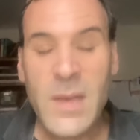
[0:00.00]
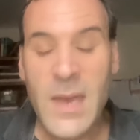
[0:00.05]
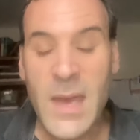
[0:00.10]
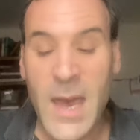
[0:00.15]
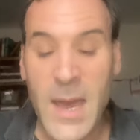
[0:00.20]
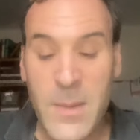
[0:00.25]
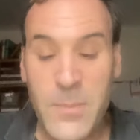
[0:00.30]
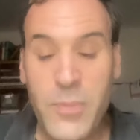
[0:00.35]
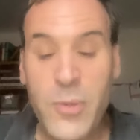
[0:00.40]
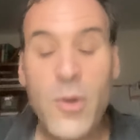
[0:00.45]

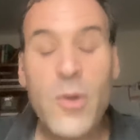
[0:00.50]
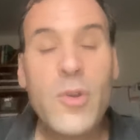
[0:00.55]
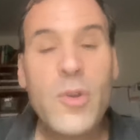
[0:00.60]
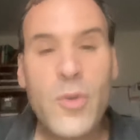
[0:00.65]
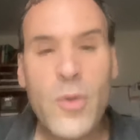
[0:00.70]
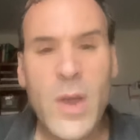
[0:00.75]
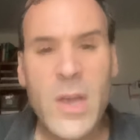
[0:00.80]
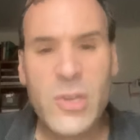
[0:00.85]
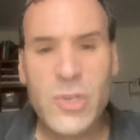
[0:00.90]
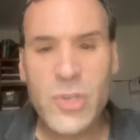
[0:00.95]
and
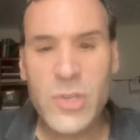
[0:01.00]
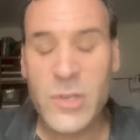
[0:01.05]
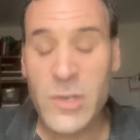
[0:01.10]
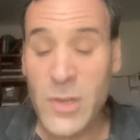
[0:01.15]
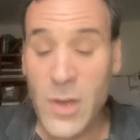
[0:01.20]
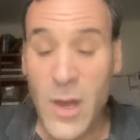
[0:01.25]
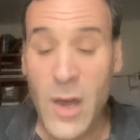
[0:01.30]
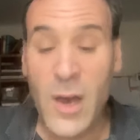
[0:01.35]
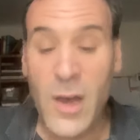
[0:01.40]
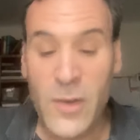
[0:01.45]
progression
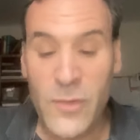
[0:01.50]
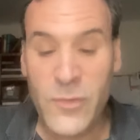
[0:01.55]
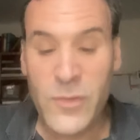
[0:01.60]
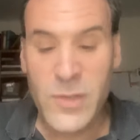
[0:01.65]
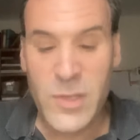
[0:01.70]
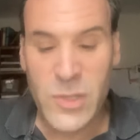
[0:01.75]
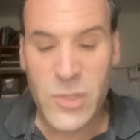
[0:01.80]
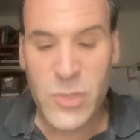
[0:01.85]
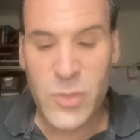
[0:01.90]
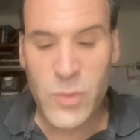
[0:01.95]
of
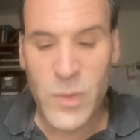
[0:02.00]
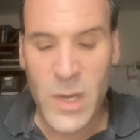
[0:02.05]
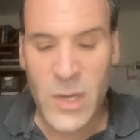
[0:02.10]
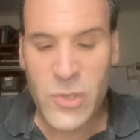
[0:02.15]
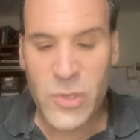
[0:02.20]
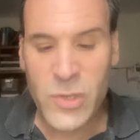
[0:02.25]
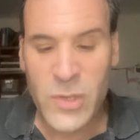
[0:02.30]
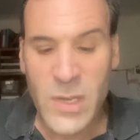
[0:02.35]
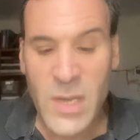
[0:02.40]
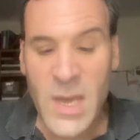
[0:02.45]

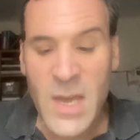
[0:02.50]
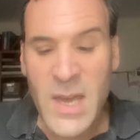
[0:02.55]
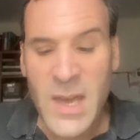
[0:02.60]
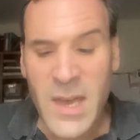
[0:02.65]
destruction.